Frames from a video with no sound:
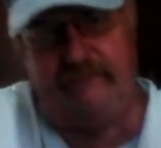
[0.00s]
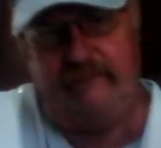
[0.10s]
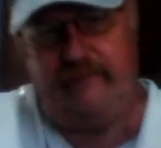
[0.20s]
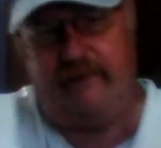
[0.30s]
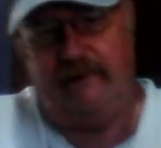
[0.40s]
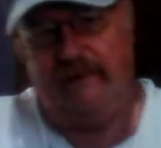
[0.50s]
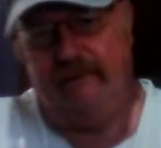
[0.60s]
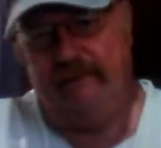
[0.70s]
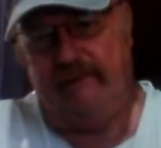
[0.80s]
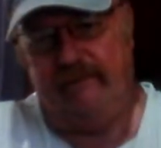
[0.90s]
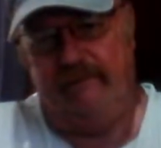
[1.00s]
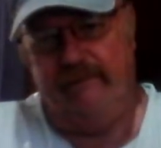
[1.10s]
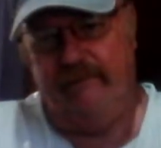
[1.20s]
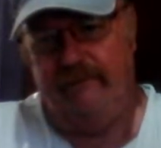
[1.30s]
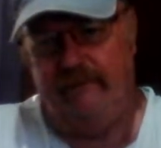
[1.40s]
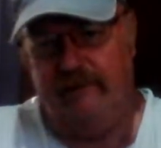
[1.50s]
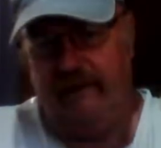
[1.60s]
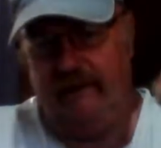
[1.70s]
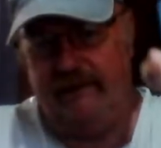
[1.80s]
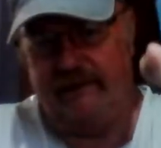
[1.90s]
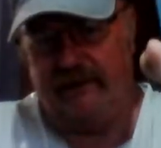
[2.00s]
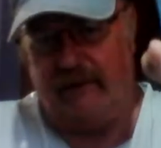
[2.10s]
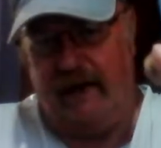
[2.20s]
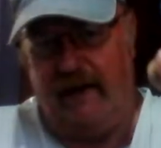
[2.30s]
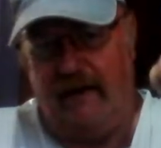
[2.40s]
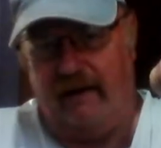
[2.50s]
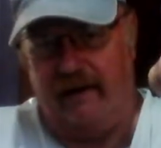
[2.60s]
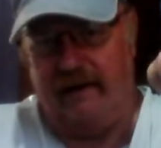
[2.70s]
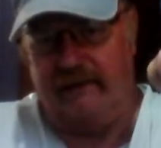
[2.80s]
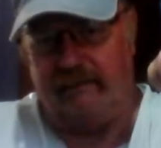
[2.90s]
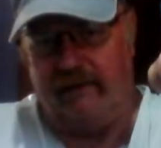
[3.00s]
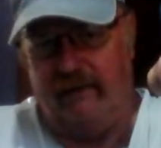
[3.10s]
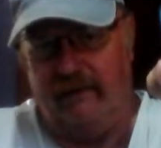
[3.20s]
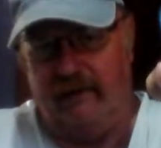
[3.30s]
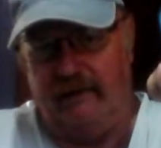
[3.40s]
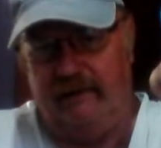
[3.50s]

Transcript: The the the screen on it is broken.